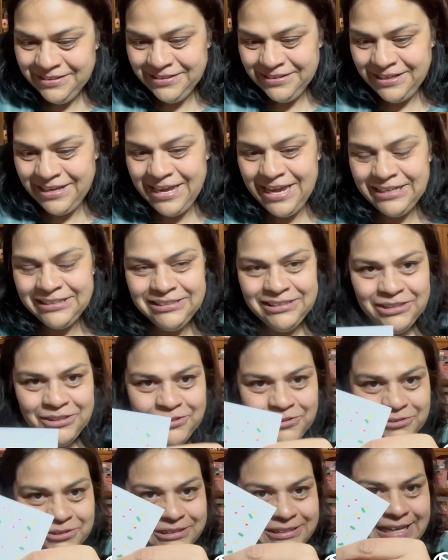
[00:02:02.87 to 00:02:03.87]
It has a
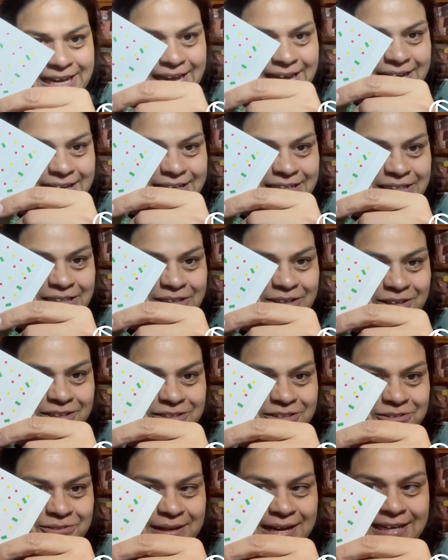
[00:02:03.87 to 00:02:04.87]
little tag and it
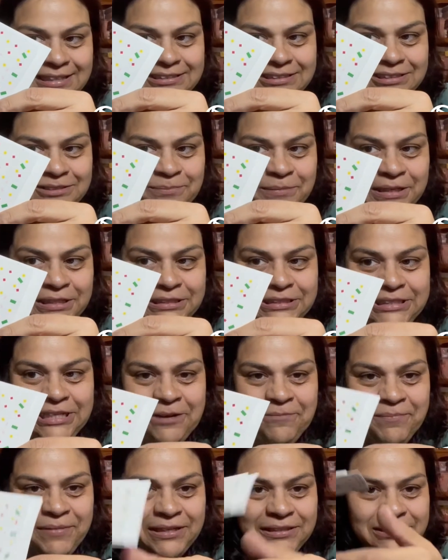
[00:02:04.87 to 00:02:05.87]
also has the
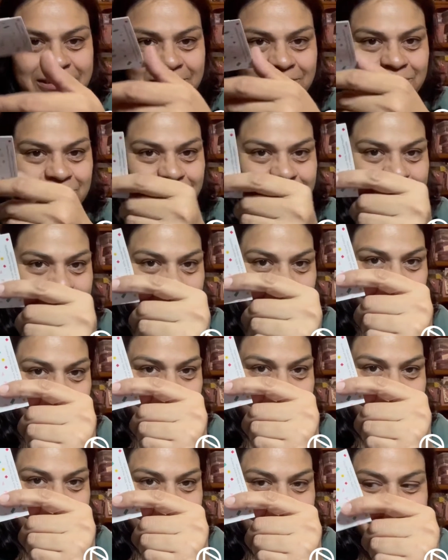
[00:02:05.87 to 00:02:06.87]
same message. Look how
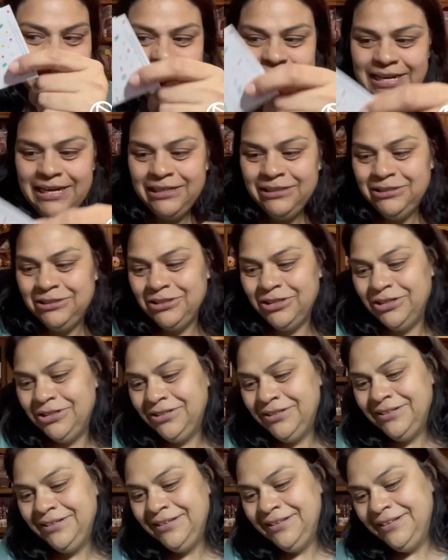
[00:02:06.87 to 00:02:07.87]
pretty these tags are.
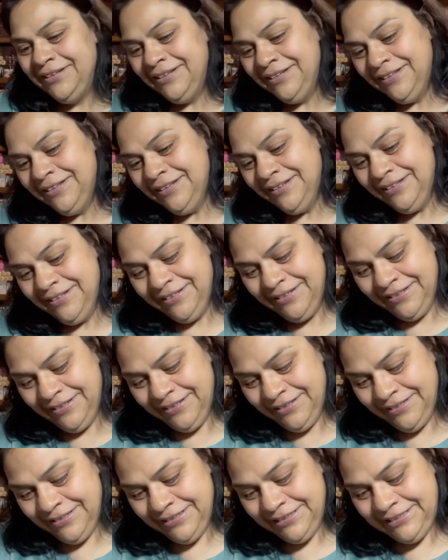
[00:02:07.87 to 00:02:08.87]

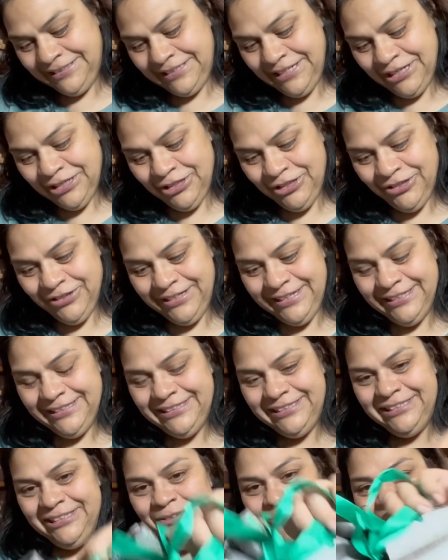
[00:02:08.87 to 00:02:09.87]
Let's take a look and
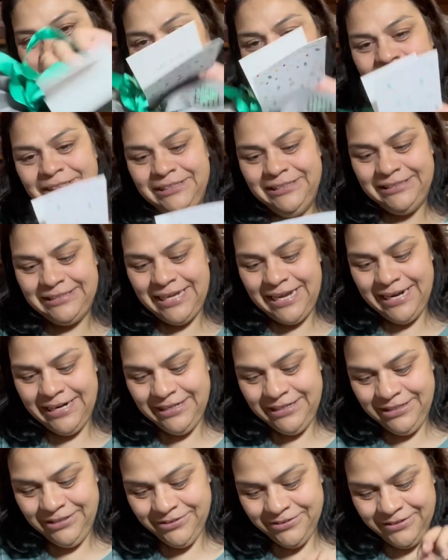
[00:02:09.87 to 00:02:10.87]
see what's inside
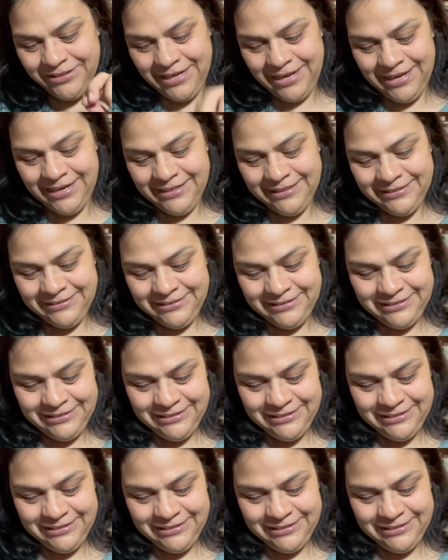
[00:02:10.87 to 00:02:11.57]
here, guys.